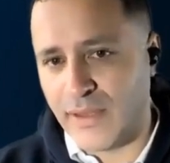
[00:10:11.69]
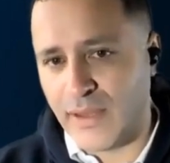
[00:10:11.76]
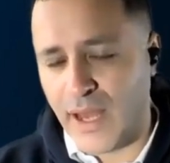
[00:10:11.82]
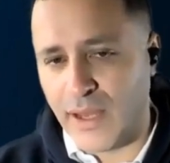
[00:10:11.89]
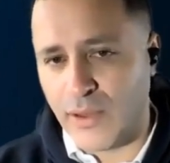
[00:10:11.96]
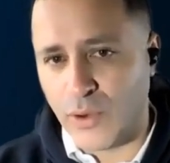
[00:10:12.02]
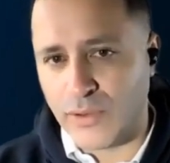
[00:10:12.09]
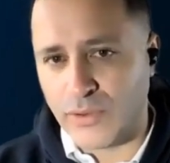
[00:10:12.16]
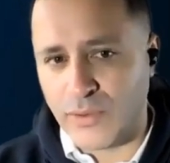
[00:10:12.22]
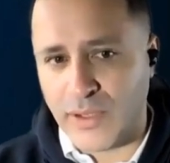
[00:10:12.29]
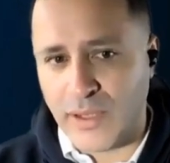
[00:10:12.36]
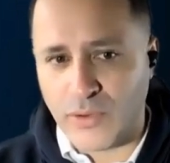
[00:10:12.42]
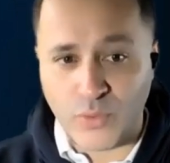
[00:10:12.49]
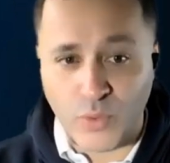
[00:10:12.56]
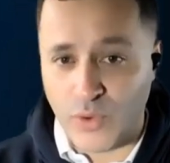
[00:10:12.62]
I also
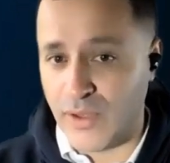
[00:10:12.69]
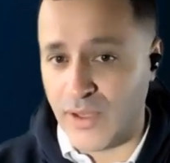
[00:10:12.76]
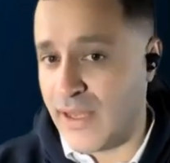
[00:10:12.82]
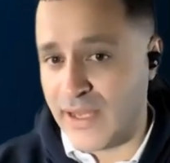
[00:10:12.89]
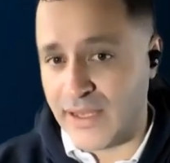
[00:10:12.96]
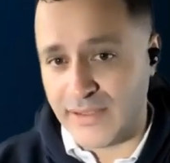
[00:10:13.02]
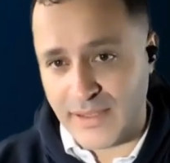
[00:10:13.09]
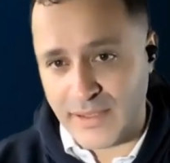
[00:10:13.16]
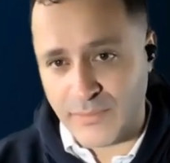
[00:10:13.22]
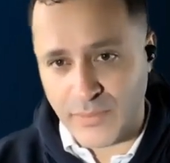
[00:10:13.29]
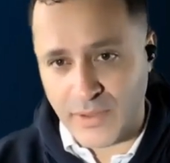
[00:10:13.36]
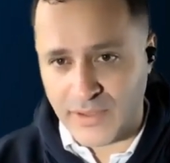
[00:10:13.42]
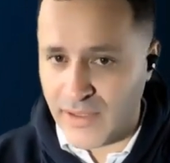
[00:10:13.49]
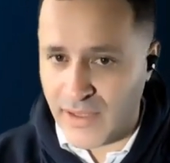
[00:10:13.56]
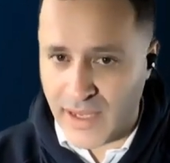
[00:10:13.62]
need to organize
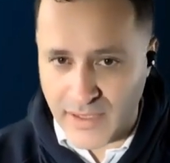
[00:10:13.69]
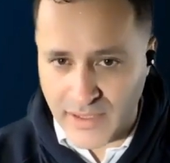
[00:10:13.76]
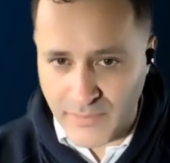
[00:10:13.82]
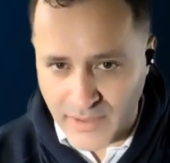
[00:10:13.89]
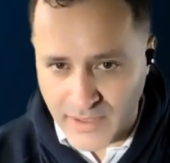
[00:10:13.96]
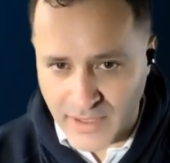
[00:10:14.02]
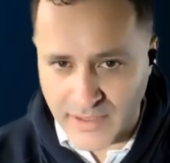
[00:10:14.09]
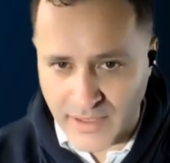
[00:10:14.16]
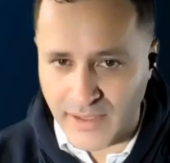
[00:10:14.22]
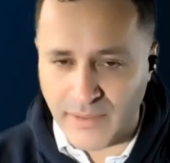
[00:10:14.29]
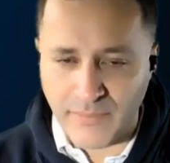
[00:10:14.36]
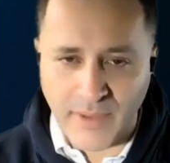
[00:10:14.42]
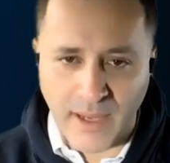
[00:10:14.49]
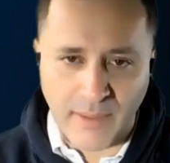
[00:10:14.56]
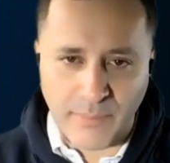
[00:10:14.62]
in-person activities and
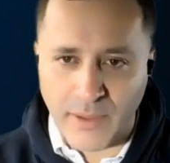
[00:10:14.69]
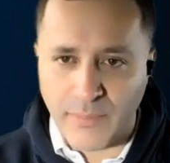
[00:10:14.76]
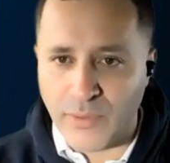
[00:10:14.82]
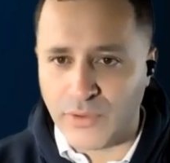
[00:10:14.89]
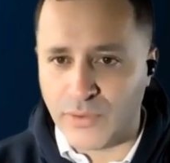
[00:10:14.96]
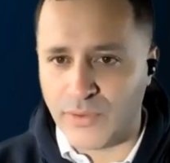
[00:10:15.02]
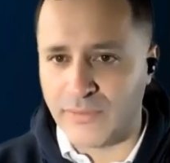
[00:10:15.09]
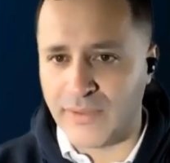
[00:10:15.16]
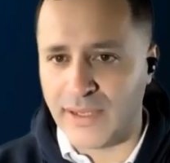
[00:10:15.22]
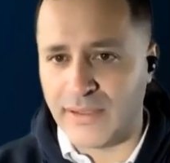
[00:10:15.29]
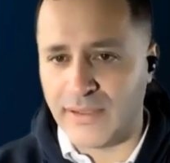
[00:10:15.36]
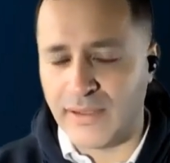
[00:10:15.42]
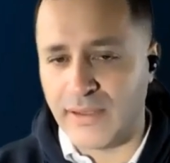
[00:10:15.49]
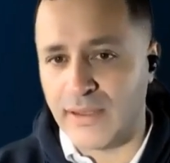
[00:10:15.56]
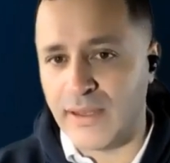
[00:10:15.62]
invite people to
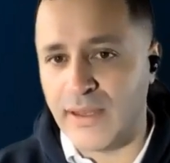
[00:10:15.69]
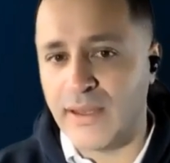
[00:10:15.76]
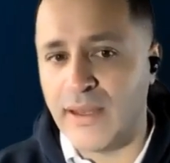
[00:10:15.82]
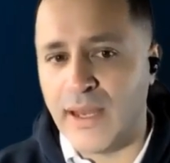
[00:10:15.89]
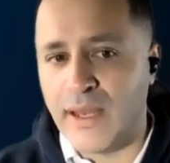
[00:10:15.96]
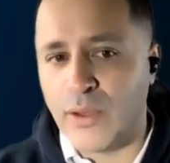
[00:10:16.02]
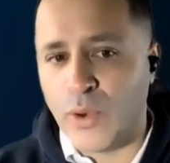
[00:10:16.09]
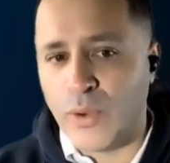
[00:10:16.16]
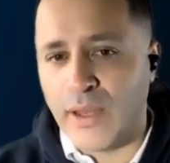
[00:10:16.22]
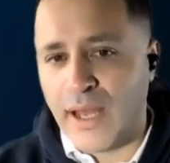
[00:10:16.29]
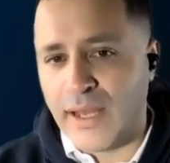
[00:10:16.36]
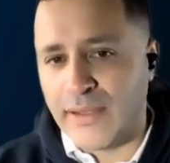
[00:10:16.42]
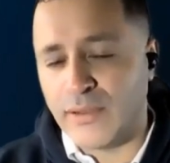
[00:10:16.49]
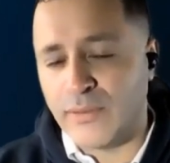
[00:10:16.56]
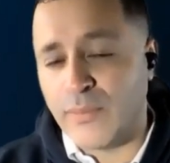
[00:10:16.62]
events and all
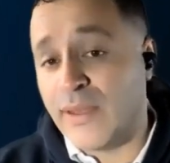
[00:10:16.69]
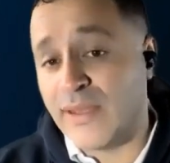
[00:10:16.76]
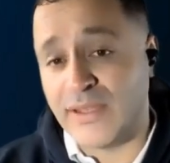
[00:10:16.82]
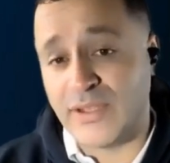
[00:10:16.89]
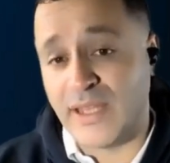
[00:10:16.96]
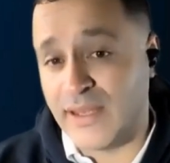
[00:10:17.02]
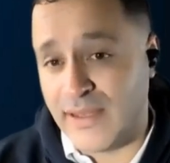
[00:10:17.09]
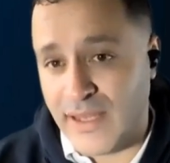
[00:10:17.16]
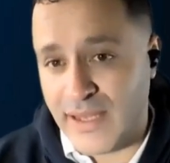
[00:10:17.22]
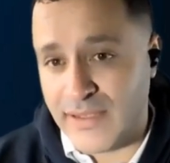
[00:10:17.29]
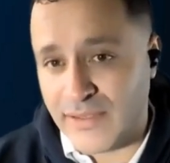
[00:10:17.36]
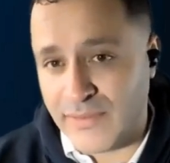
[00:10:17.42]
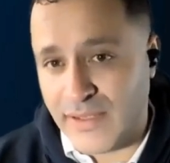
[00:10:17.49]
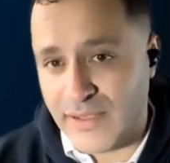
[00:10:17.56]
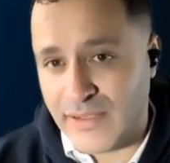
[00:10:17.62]
kinds of multi-channel
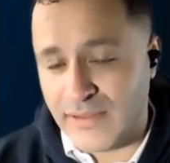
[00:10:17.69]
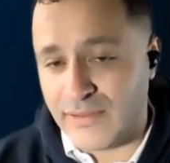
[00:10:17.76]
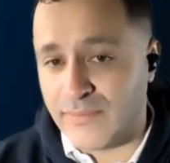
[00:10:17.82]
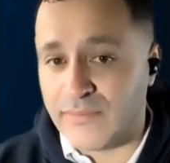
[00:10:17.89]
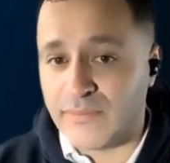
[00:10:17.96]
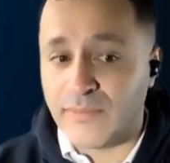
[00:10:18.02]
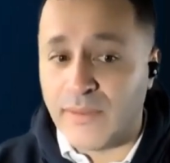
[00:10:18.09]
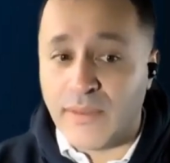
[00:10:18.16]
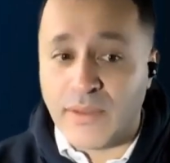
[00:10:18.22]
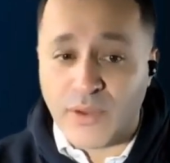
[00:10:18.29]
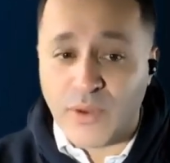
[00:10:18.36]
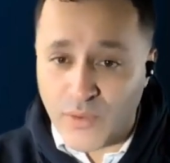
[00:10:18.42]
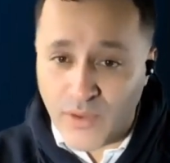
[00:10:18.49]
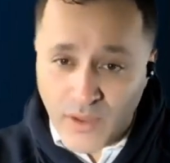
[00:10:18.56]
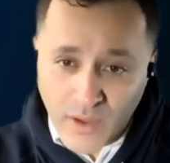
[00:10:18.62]
activities.
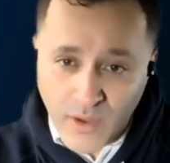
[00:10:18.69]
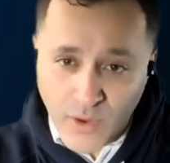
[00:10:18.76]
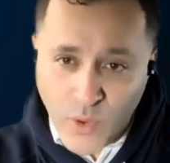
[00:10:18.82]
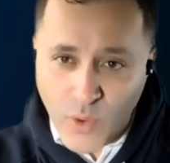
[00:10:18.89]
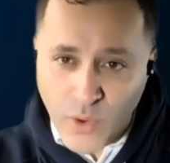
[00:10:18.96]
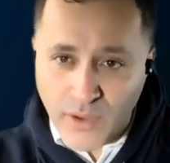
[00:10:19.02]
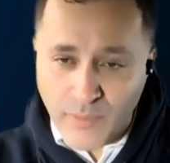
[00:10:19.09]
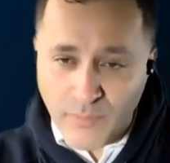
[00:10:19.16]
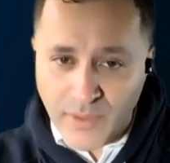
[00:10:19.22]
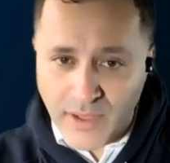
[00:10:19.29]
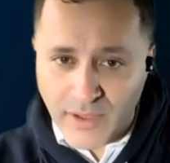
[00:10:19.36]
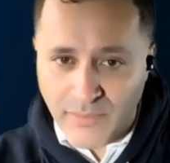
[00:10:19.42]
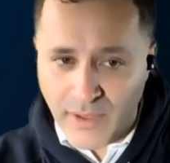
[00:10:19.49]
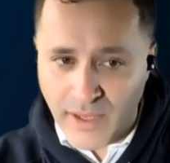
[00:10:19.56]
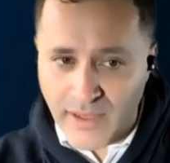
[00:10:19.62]
So all the
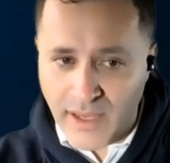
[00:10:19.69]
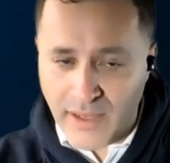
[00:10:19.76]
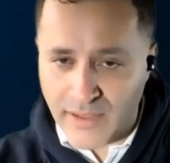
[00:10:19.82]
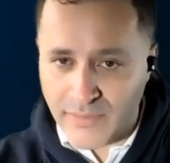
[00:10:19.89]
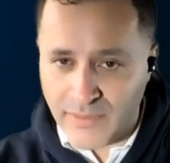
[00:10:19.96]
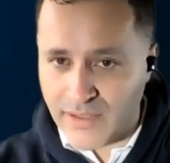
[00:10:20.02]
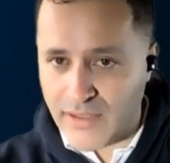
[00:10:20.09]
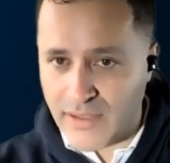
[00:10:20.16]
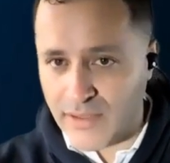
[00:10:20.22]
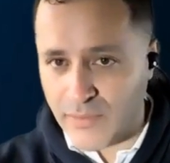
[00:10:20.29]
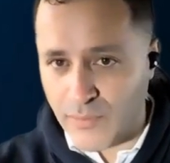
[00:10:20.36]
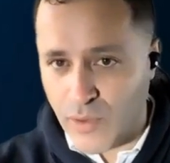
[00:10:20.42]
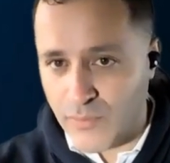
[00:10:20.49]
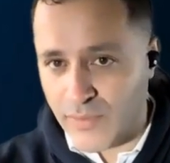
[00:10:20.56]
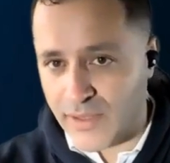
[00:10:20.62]
predefined activities at the
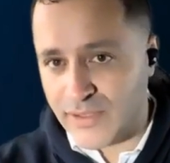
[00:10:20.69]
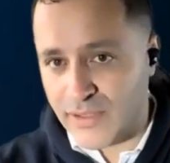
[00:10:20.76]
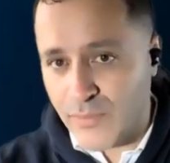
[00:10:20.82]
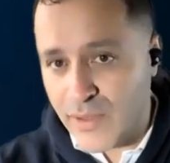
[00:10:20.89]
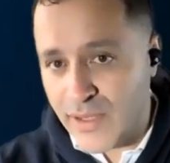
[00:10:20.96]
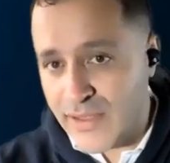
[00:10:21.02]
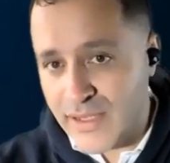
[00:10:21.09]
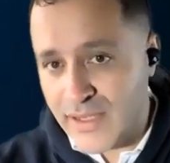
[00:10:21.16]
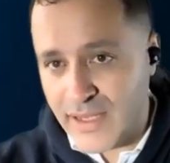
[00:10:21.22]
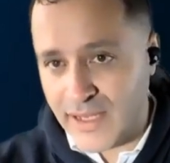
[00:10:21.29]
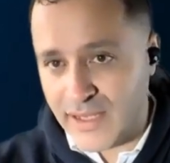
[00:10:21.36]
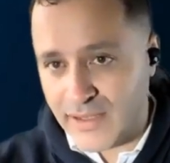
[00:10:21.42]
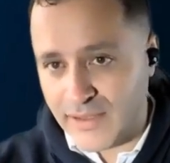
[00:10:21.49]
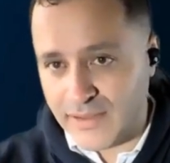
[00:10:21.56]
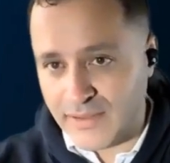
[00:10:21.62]
moment, someone is a
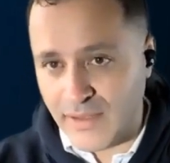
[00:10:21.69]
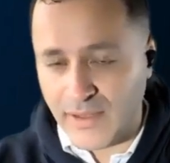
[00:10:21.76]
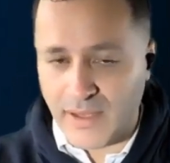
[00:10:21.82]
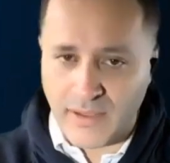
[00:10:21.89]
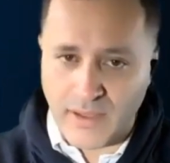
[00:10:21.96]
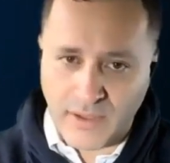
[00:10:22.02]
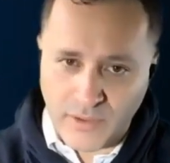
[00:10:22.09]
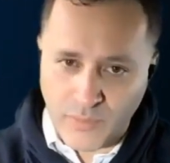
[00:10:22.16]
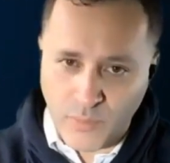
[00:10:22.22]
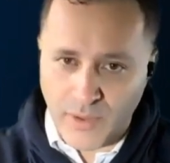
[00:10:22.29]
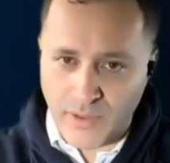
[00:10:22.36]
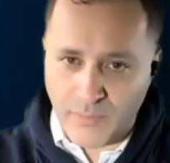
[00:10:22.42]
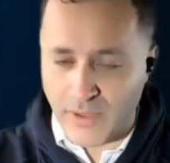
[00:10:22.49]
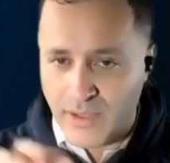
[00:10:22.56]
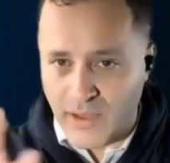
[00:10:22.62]
lead and doesn't want
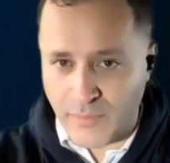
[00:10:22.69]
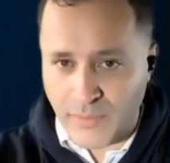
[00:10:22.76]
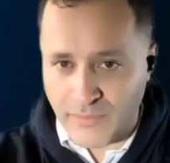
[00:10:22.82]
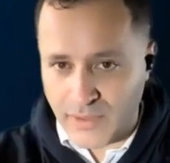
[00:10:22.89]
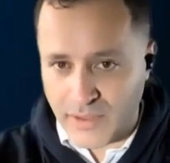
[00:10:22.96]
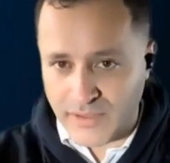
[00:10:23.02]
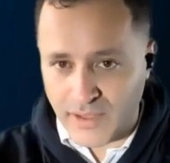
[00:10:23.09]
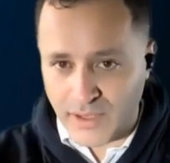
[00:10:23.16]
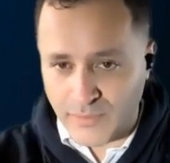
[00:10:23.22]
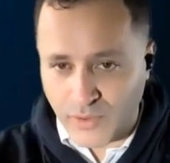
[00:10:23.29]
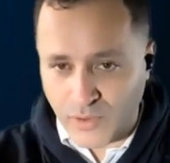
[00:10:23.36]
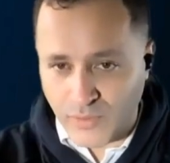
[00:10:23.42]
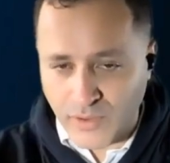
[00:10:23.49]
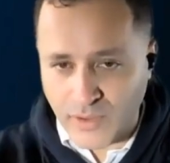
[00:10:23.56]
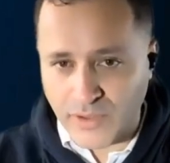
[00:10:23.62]
to become a first-time
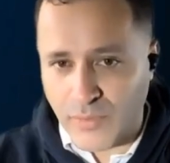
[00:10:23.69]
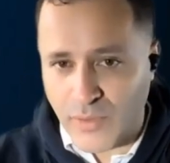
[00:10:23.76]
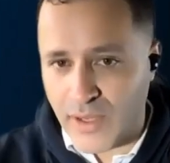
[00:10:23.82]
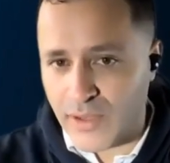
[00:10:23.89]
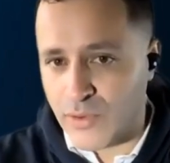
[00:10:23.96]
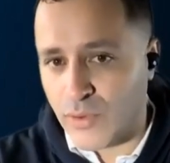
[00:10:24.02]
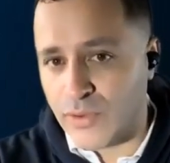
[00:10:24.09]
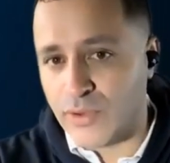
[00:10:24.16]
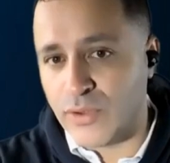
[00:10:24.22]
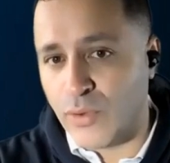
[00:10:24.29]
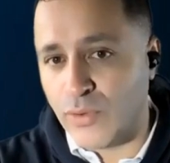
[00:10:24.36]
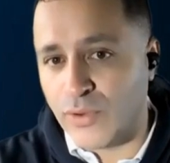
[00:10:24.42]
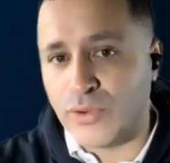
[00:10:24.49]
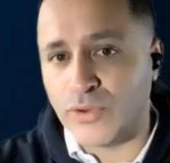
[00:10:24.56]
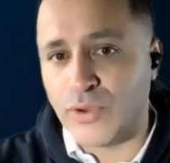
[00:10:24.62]
donor is what I call the
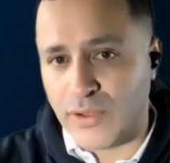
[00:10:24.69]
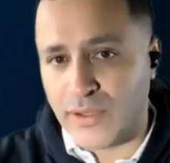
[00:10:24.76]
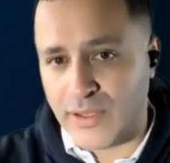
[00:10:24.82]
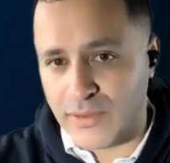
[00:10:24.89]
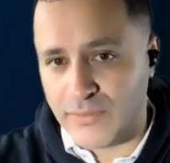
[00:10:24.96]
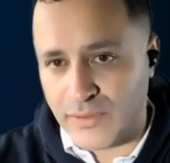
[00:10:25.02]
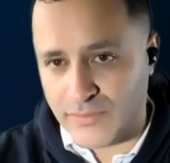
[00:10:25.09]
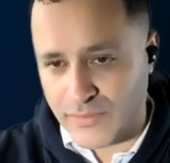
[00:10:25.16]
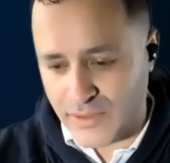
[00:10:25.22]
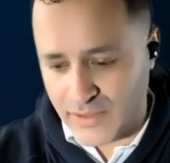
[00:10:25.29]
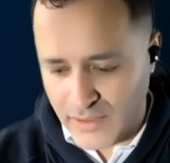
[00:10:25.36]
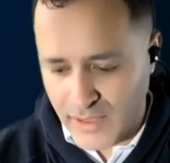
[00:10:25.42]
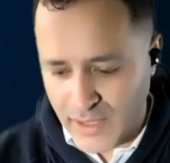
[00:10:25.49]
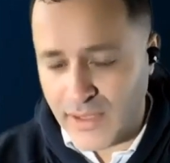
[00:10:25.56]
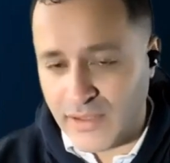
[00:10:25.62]
donor journey of the first
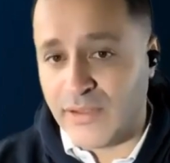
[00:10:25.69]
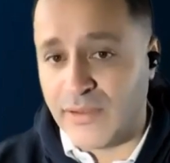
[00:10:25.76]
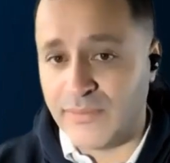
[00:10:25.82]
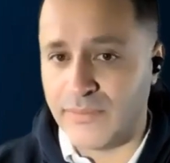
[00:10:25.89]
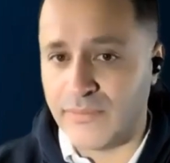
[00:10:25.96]
stage.